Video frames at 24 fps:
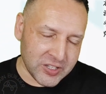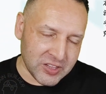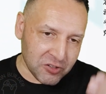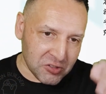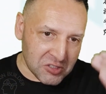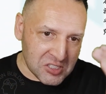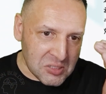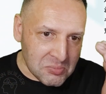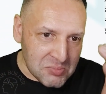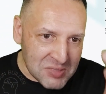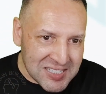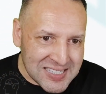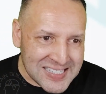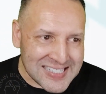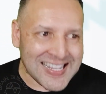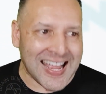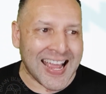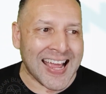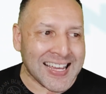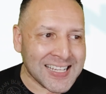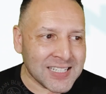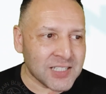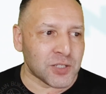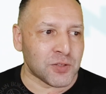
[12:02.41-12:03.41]
There are some
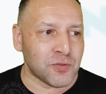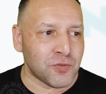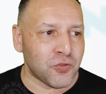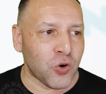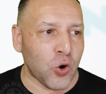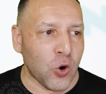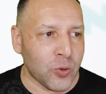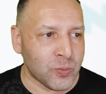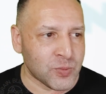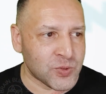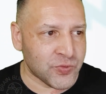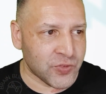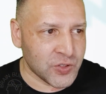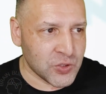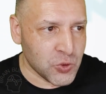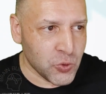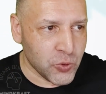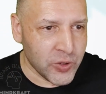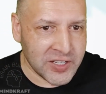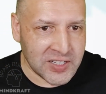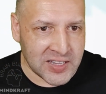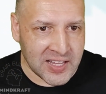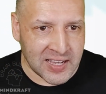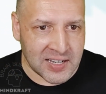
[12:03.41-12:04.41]
standard forms for
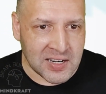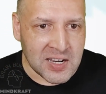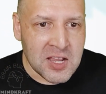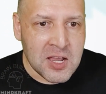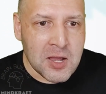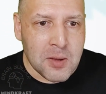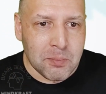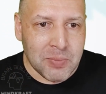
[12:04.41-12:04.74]
doing that.